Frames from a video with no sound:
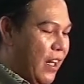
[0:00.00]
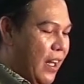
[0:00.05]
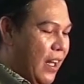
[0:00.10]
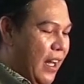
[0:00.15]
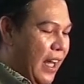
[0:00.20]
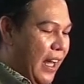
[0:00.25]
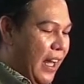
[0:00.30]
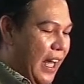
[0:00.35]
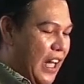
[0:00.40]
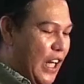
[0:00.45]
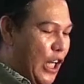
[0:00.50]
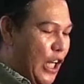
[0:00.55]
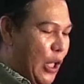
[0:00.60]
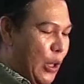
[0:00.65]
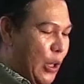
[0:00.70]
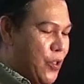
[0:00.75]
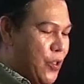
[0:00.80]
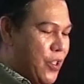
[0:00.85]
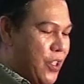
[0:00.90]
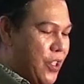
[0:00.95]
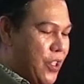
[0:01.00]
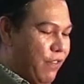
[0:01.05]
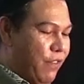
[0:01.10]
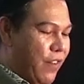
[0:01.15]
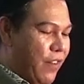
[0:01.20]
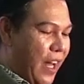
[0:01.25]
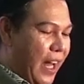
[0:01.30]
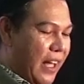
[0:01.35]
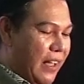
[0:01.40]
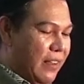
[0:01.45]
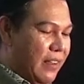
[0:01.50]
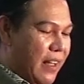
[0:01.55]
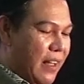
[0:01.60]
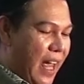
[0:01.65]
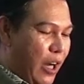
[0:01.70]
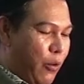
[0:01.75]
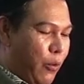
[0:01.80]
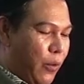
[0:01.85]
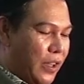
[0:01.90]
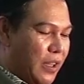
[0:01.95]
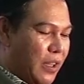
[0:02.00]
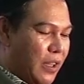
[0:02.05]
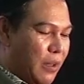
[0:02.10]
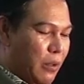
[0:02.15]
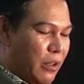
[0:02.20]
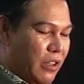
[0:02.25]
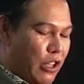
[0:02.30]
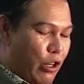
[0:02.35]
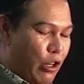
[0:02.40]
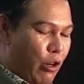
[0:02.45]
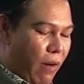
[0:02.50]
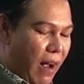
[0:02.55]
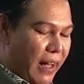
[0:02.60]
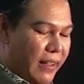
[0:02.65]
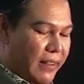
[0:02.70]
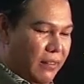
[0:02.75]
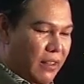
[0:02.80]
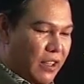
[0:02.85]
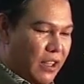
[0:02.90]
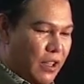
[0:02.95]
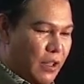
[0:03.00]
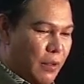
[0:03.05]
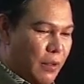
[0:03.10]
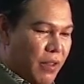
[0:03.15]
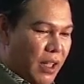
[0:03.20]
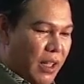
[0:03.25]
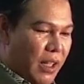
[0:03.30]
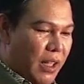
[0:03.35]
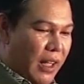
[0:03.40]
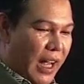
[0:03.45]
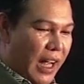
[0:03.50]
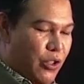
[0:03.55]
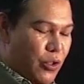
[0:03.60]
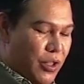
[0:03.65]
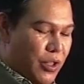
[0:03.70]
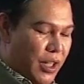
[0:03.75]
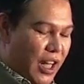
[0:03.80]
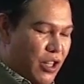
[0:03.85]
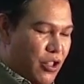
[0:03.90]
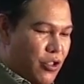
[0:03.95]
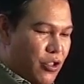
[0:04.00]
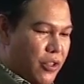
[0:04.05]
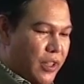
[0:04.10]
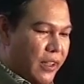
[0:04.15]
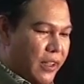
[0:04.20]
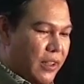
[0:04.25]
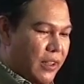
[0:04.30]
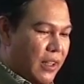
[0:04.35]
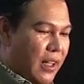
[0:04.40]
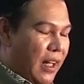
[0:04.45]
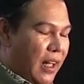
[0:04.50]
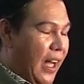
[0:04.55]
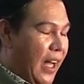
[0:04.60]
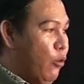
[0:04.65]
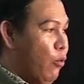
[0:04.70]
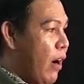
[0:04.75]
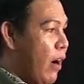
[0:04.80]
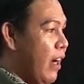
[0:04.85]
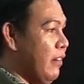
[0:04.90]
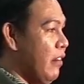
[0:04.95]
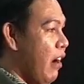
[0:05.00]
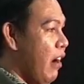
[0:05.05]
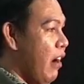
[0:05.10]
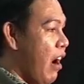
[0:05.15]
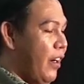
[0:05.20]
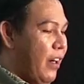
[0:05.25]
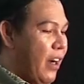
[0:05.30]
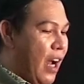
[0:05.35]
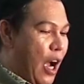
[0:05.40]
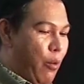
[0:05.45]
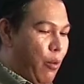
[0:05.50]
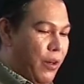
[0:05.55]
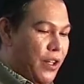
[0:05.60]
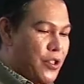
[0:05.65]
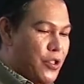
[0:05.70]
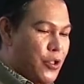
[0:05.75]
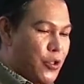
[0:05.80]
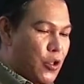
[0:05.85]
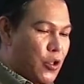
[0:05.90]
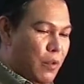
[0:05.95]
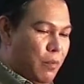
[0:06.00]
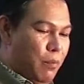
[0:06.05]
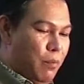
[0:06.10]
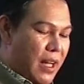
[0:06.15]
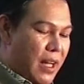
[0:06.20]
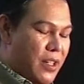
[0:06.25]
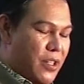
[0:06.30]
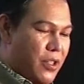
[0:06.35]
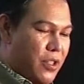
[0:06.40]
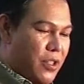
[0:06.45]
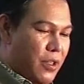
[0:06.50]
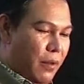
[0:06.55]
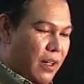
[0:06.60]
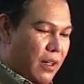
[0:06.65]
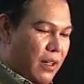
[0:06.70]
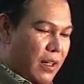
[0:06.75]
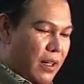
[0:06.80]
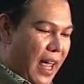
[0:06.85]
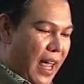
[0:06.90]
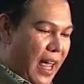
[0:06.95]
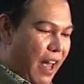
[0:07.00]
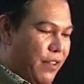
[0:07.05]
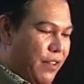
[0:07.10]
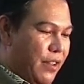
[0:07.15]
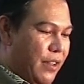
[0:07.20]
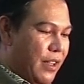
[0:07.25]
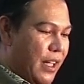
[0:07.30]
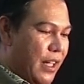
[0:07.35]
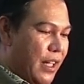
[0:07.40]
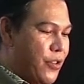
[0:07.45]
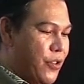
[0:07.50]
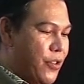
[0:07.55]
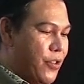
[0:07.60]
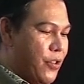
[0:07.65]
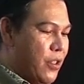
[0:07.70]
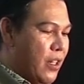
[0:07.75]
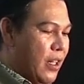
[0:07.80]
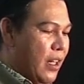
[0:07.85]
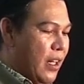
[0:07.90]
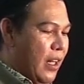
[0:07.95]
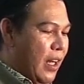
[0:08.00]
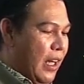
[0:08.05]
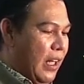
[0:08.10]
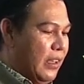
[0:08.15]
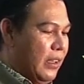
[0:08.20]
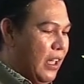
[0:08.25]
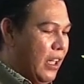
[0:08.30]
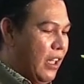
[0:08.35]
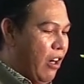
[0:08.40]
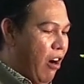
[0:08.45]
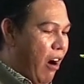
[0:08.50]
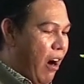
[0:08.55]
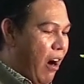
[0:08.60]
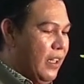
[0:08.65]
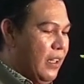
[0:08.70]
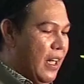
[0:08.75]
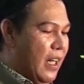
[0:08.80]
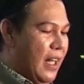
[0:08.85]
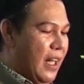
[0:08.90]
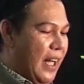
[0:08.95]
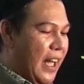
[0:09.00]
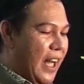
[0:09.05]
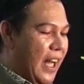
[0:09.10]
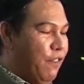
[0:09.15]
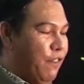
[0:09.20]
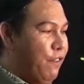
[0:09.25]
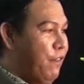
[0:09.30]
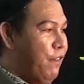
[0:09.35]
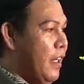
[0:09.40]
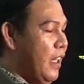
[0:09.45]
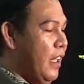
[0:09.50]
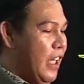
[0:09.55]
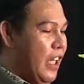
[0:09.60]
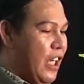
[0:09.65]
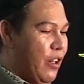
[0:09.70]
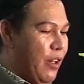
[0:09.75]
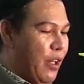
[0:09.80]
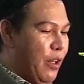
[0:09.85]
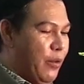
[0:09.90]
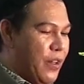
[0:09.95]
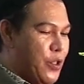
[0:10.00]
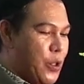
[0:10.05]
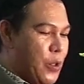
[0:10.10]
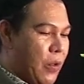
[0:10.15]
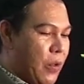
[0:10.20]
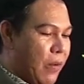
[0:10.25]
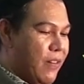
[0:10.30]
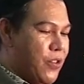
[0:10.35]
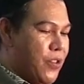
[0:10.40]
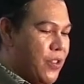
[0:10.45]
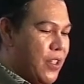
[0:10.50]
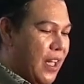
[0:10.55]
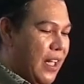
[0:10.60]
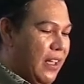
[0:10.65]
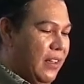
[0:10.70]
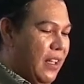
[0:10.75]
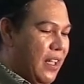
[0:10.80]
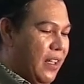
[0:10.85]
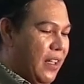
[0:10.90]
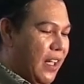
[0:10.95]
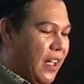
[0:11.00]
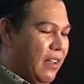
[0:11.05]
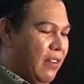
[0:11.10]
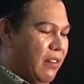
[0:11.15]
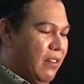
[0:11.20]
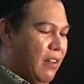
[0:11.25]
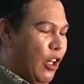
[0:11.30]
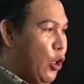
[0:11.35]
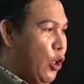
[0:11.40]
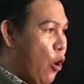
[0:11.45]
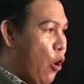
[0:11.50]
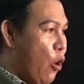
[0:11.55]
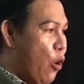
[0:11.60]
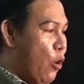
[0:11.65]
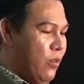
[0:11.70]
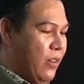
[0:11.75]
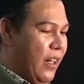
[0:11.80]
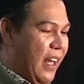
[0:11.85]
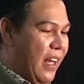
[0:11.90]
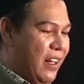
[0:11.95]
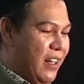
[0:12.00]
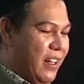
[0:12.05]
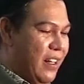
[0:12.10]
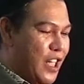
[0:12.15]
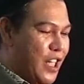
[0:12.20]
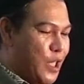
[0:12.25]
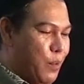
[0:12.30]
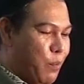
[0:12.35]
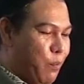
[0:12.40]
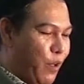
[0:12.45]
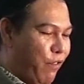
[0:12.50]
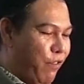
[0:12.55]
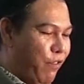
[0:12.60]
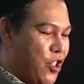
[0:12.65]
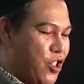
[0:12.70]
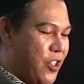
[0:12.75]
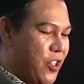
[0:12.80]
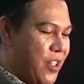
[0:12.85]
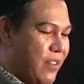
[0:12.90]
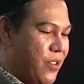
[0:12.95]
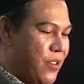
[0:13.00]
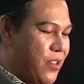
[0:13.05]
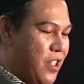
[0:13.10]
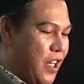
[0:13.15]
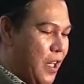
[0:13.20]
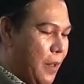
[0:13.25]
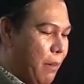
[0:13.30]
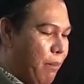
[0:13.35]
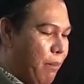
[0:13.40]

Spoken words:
inclusive and equitable quality education. And what are our school-based evidence? The Carla and Phil Erie results indicate low English proficiency.